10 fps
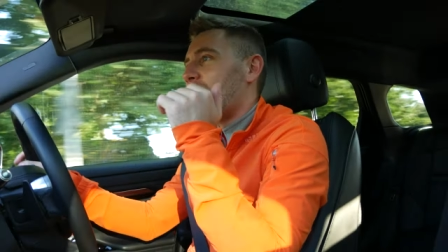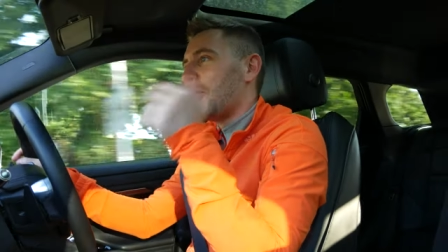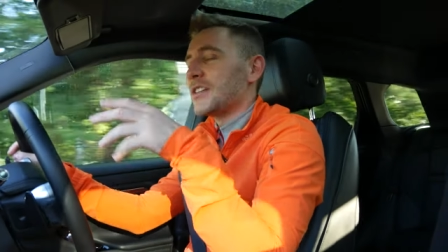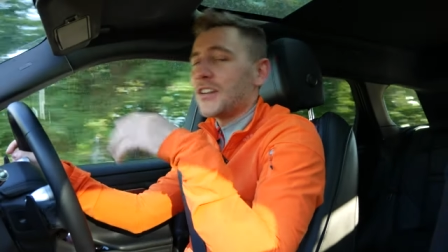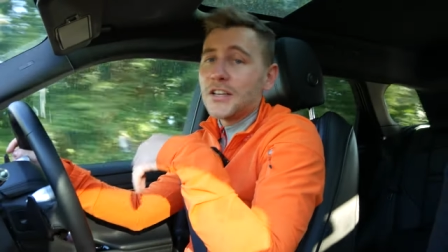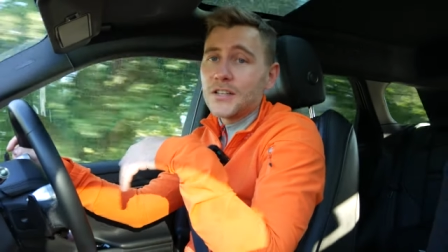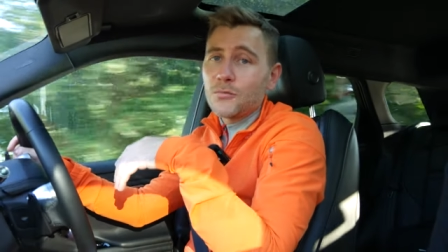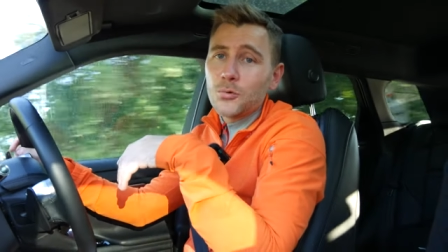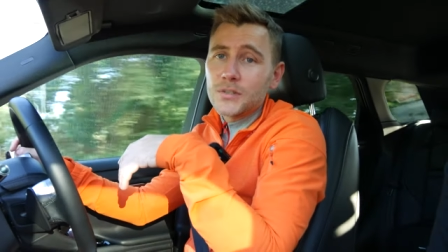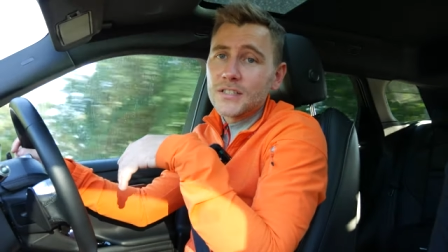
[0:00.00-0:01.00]
I wish I could have
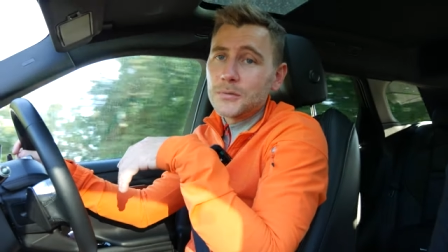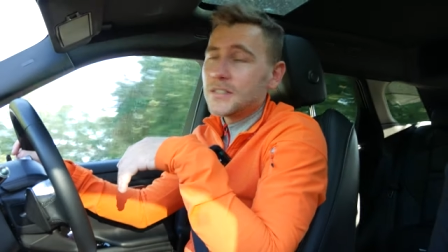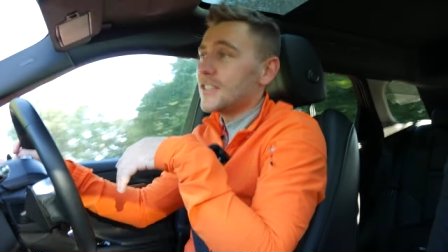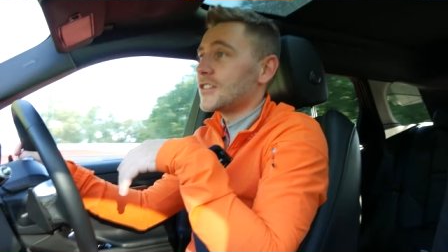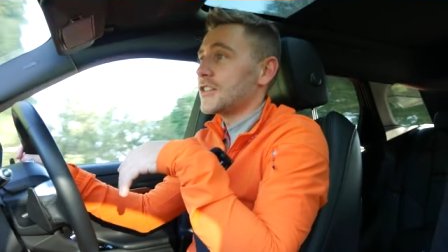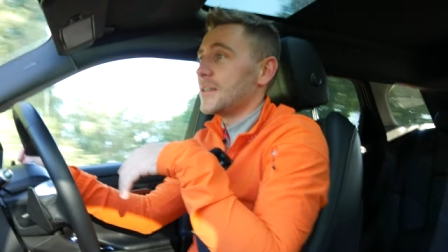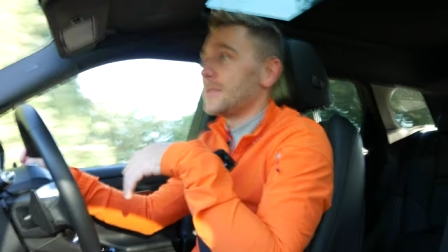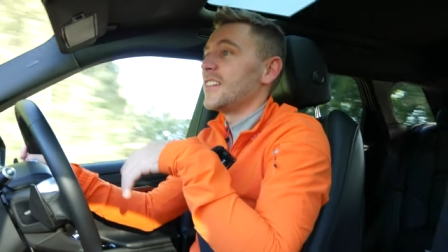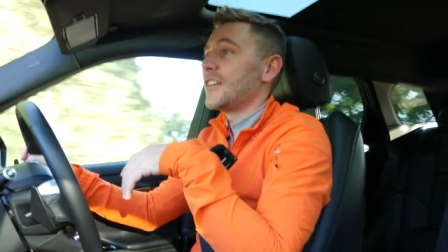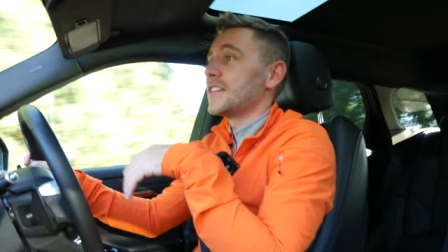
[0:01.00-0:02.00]
walked into a dealership in
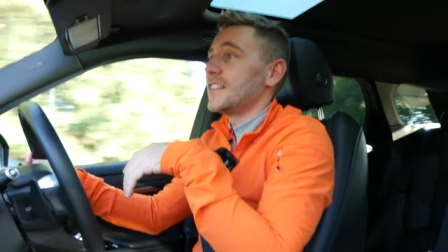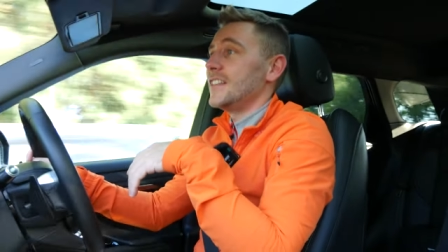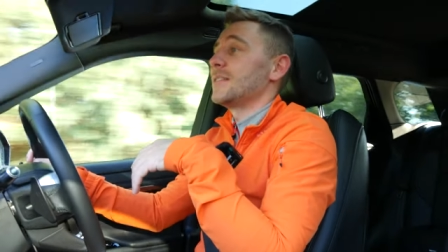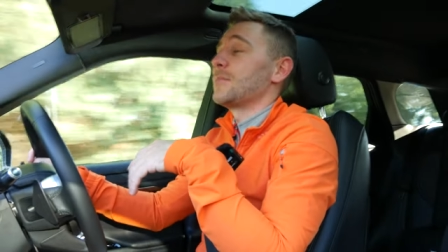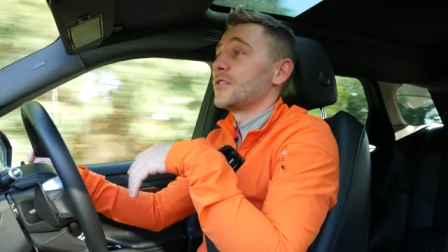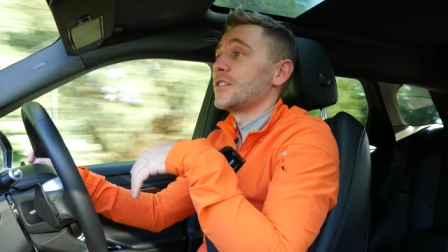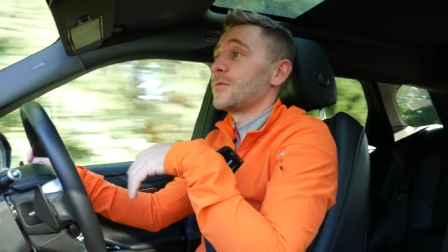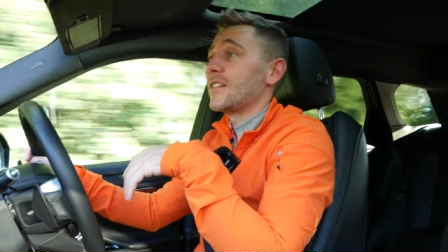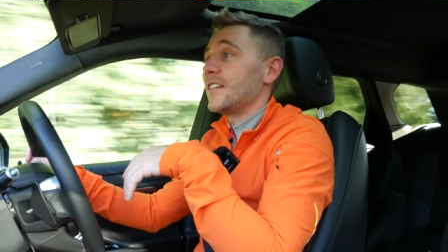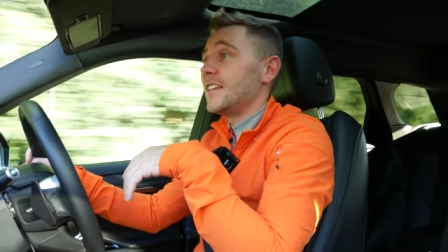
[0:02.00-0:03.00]
the 90s and purchased
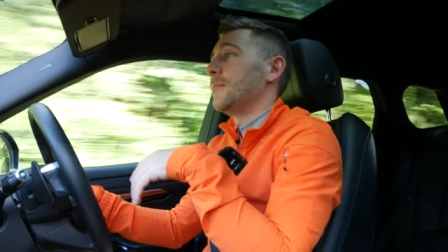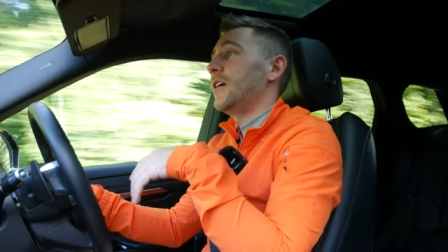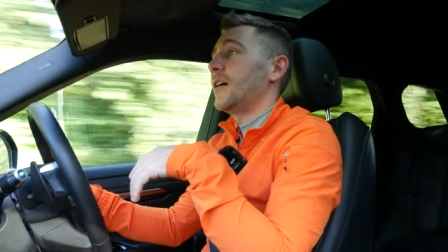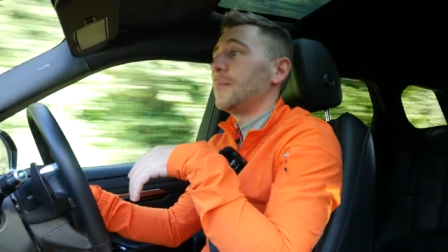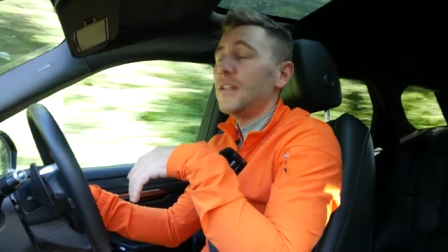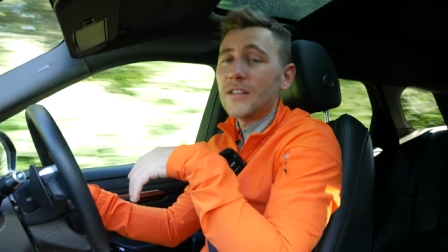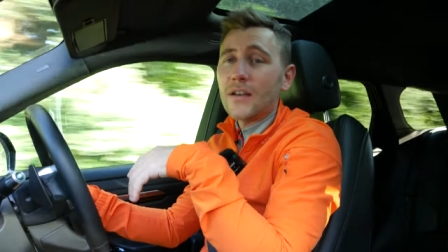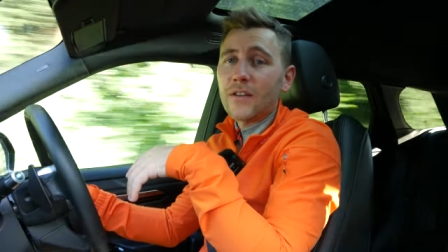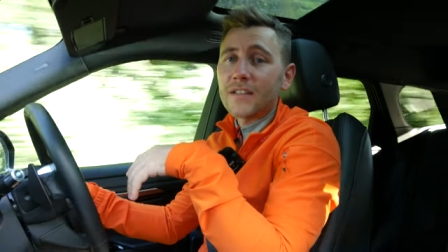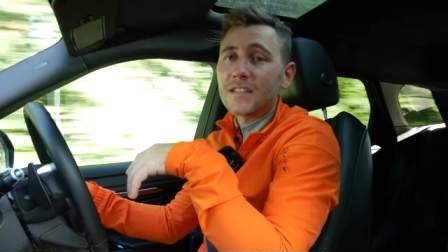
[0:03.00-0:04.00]
one of these, but I'm living that
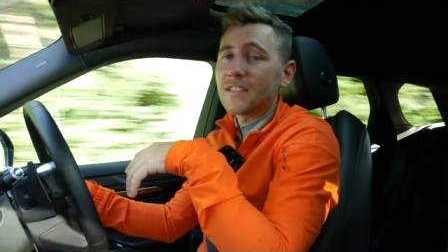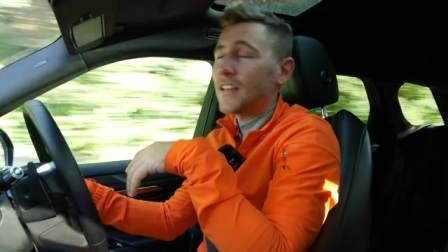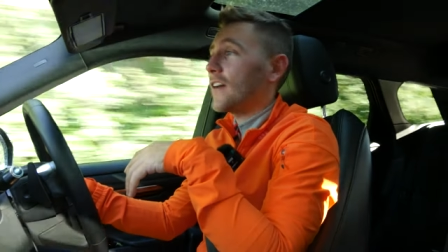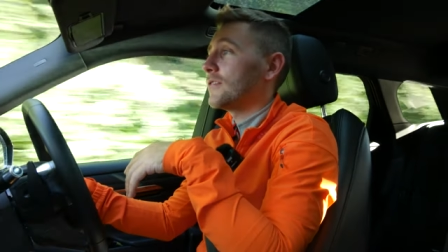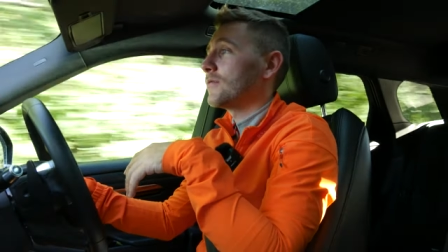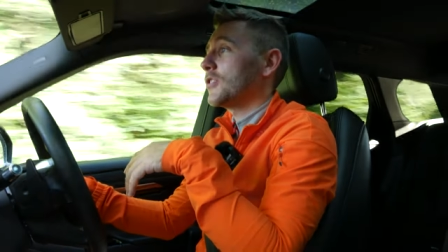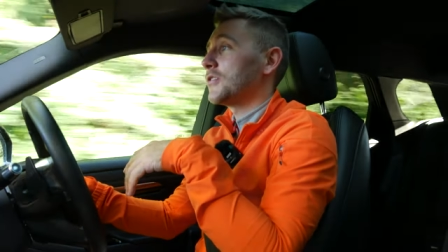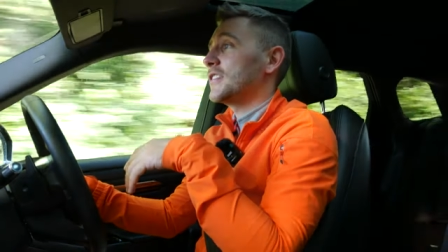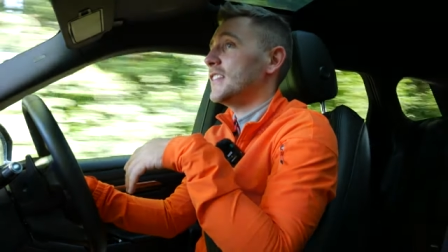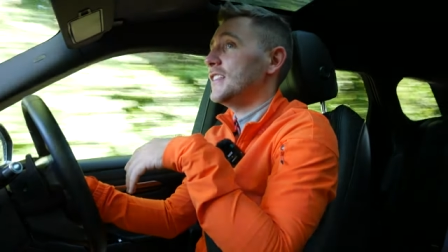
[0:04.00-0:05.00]
fantasy out.
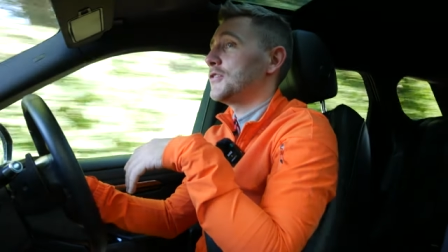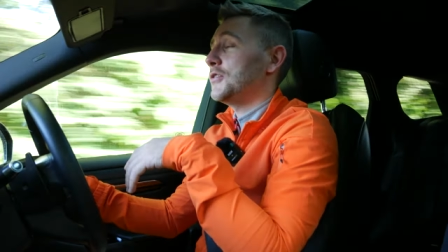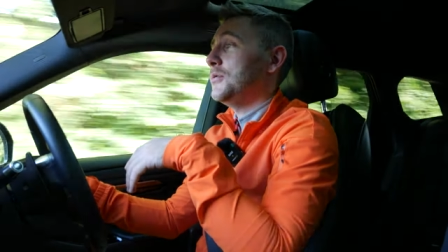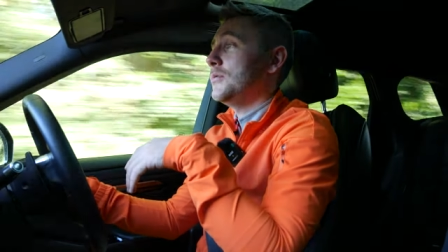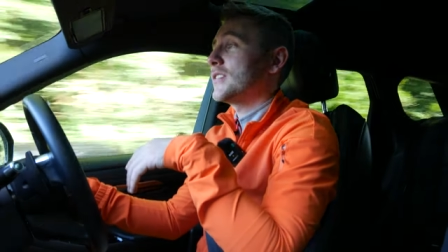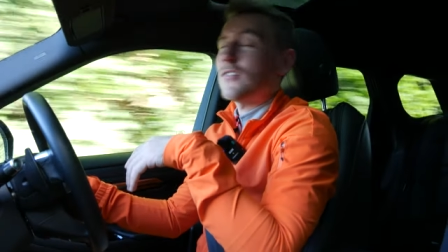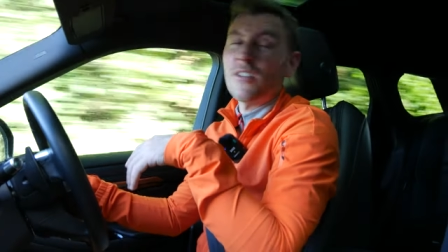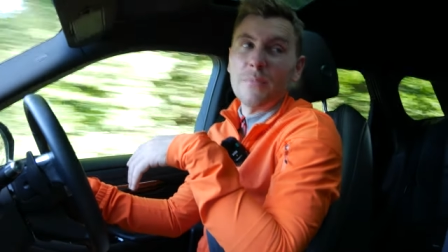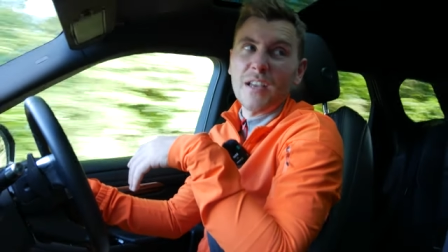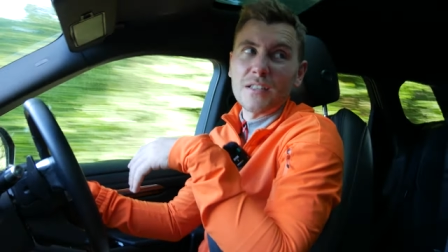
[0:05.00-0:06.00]
32, is that
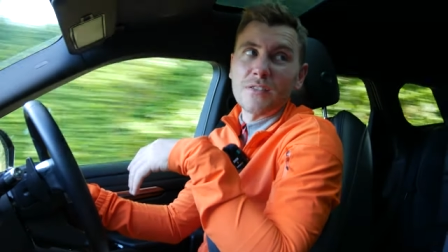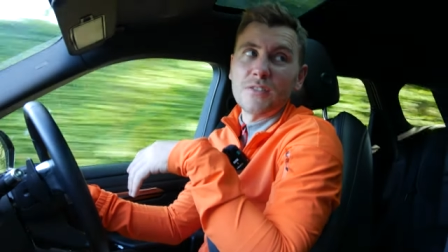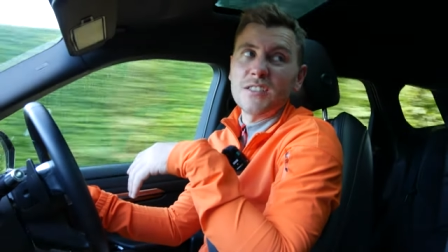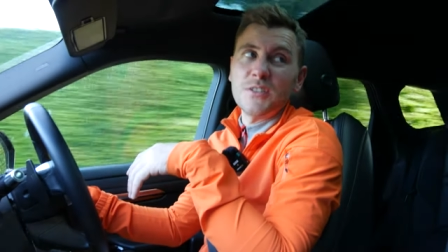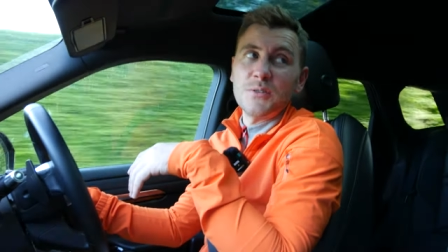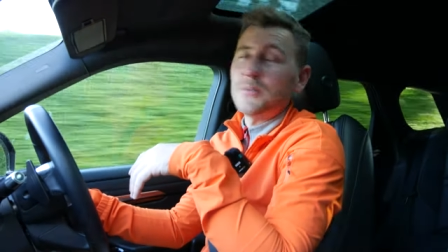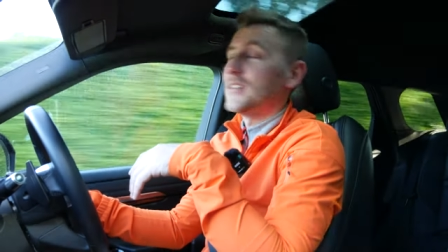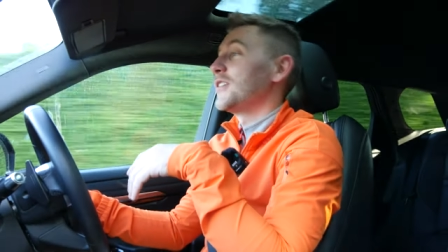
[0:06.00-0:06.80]
right, Megs? 32?